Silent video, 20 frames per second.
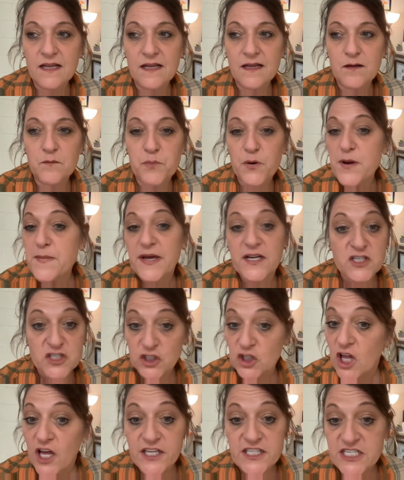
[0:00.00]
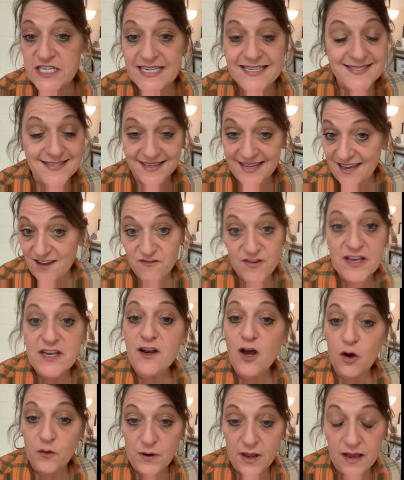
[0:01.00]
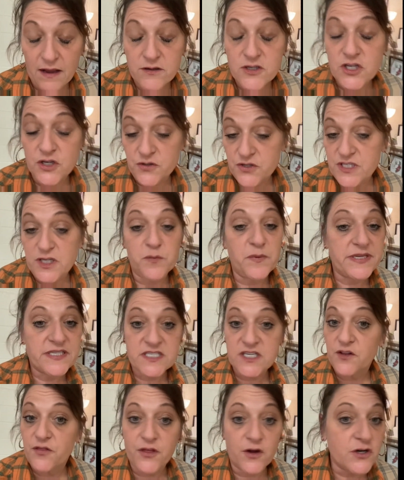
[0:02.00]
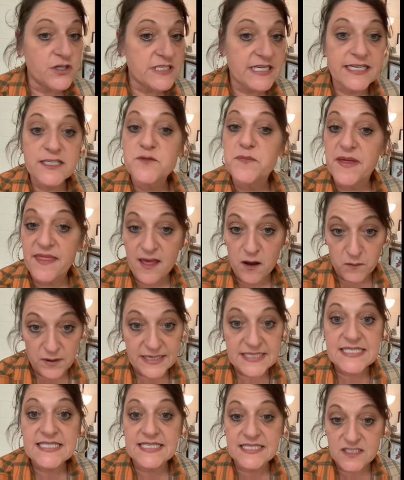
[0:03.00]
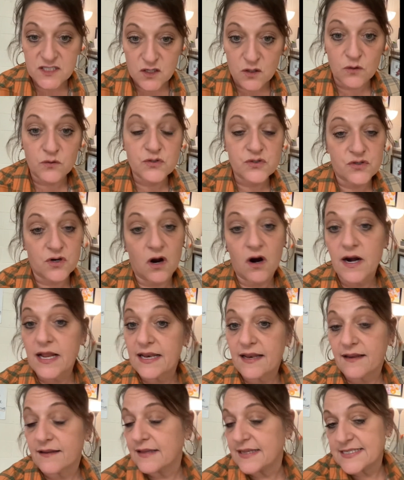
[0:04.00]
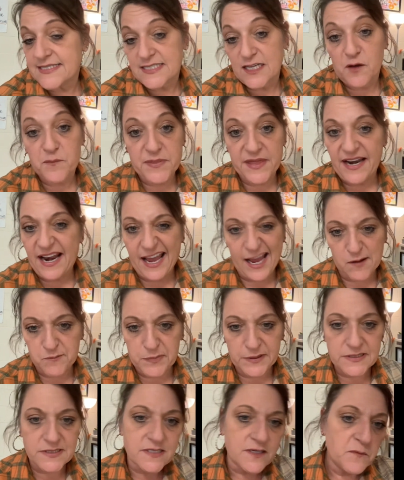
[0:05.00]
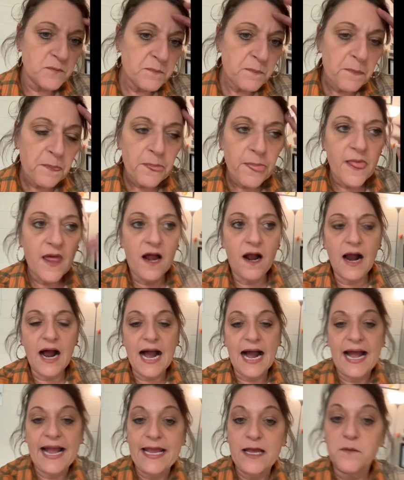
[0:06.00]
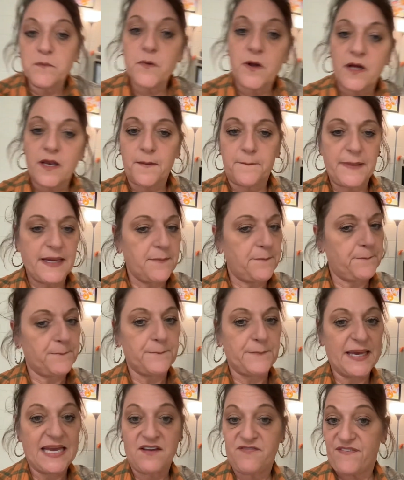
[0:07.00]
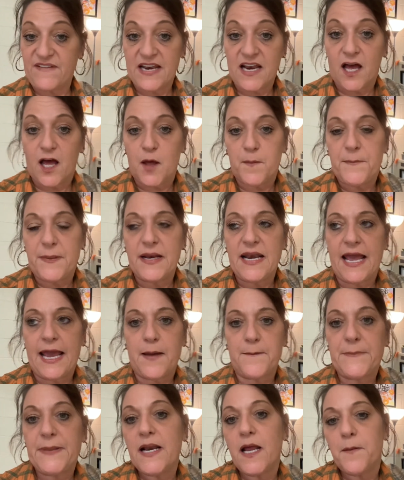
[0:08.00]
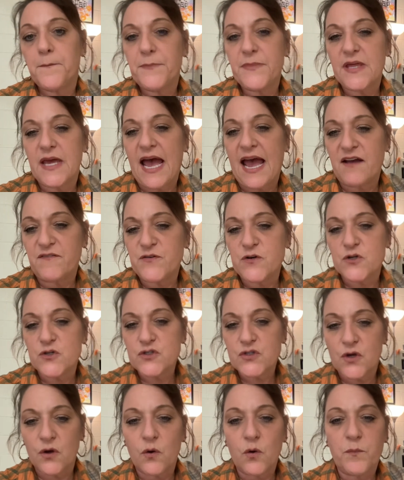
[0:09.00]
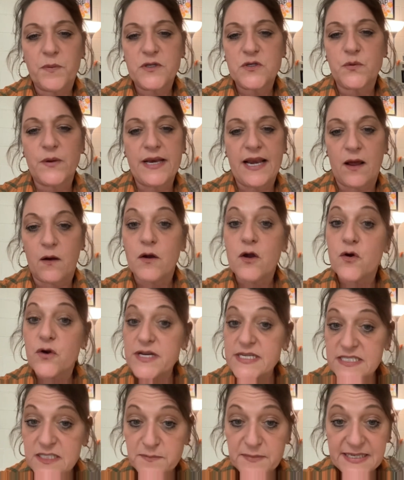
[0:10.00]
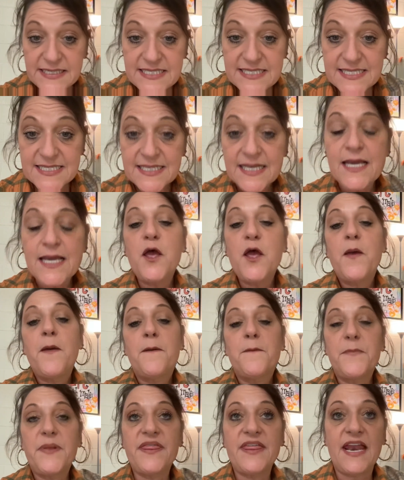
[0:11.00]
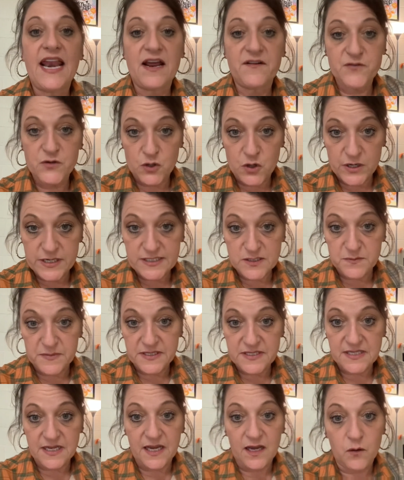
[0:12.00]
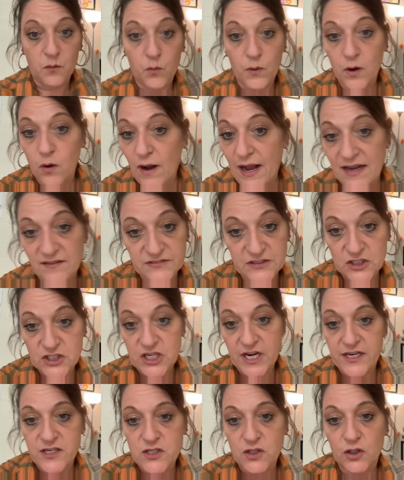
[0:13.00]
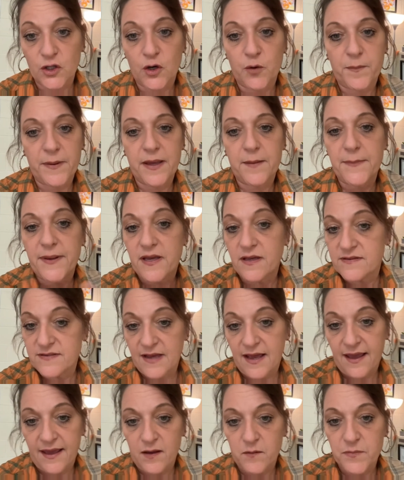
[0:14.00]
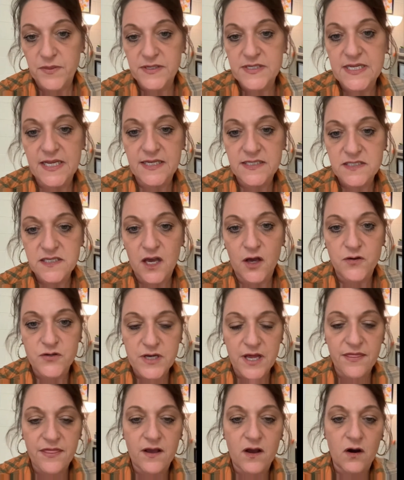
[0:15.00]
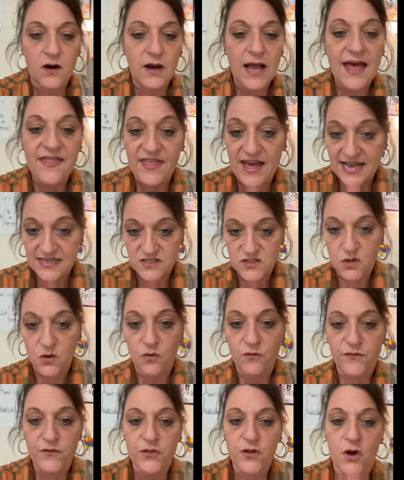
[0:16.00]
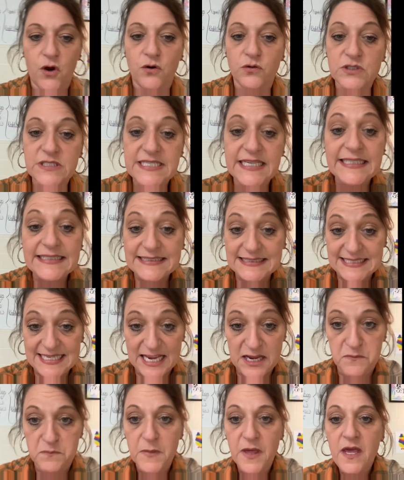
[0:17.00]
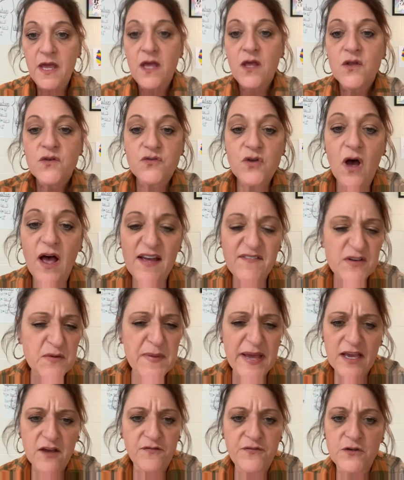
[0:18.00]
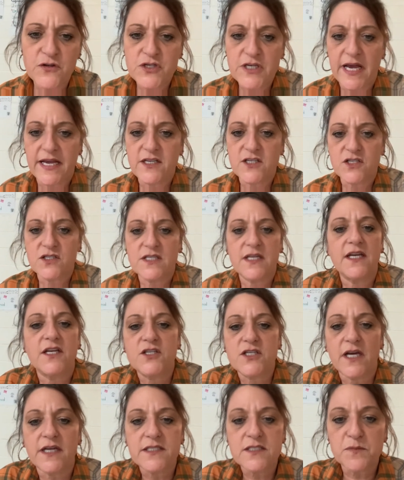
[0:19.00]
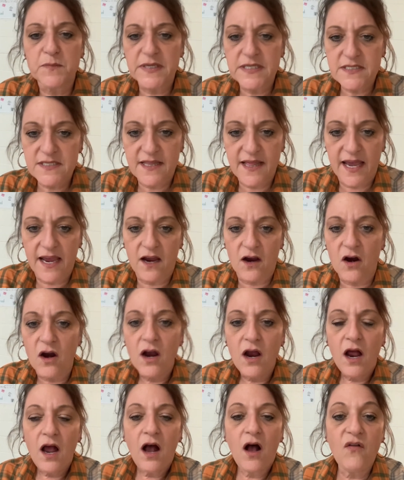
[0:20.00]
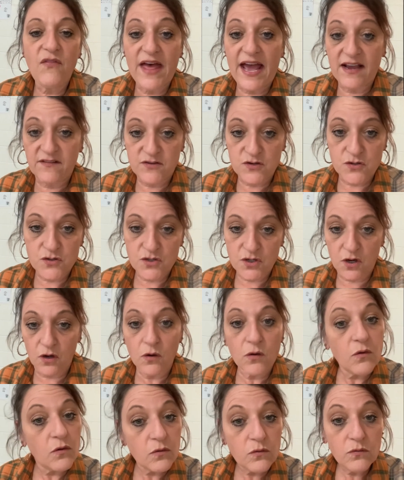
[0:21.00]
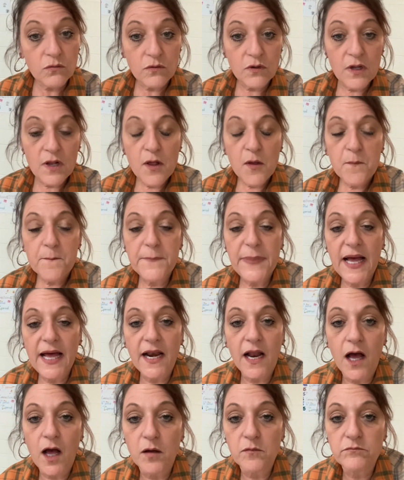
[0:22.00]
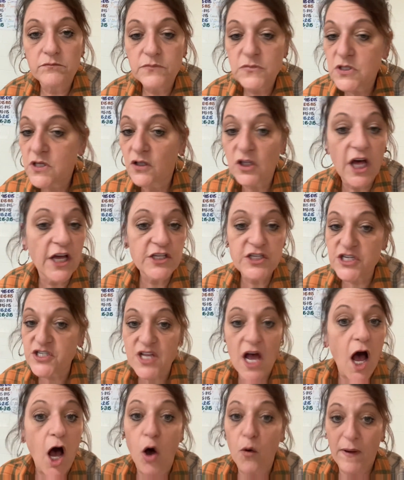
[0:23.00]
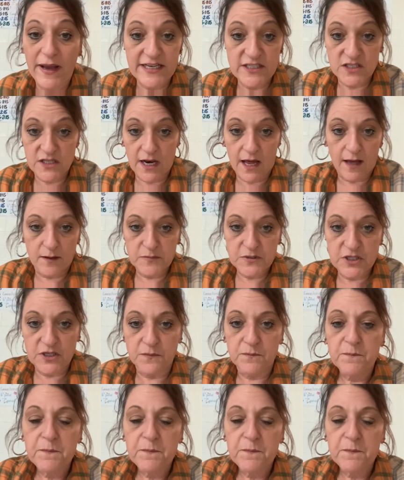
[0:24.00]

Pretty much lunch is a given on Tuesday, Wednesday, and Thursday. It's been that way since school started unless something happens. I am going to be beefing up and amping up the after school between now and Christmas. But then after Christmas, it will have to change a little bit because I am the tennis coach at the high school for the girls' tennis team. So I have to make a few changes and adjustments there on the after school. But lunch is always an option.